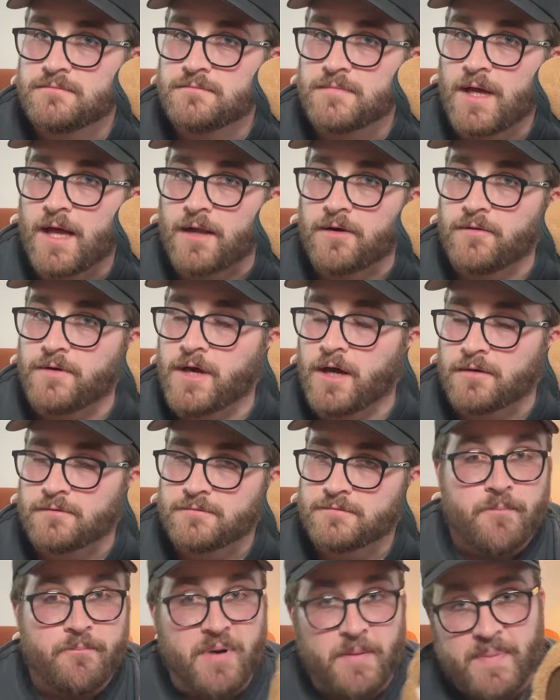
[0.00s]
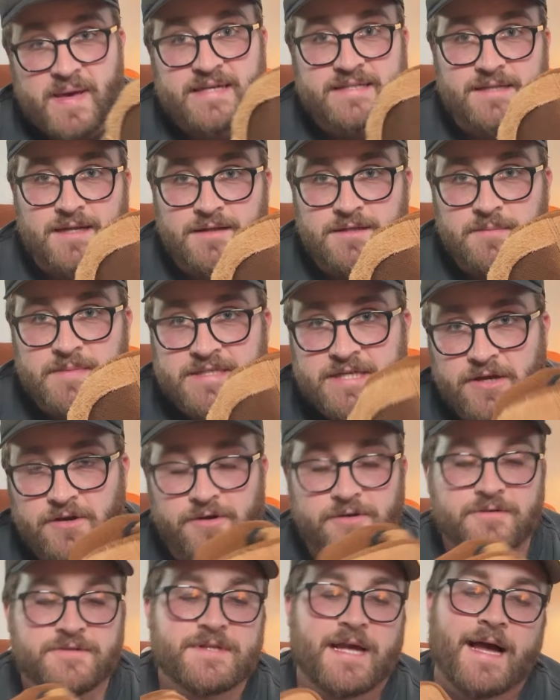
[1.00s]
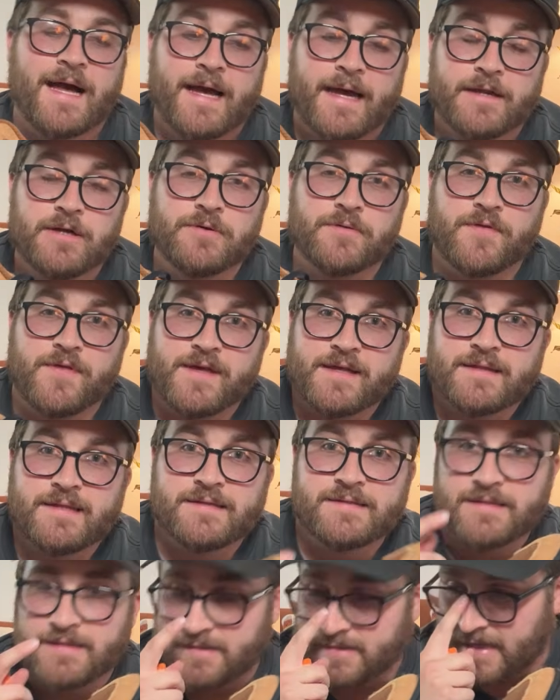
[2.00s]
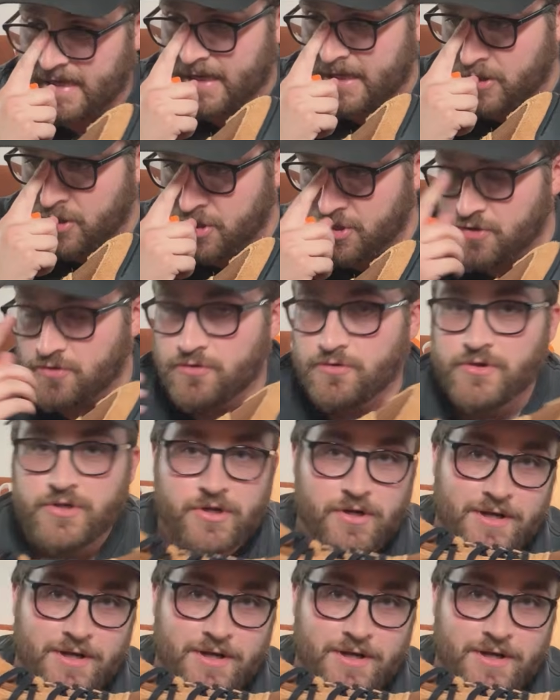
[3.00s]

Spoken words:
I don't know. But based on the materials, I don't think this is a shoe you're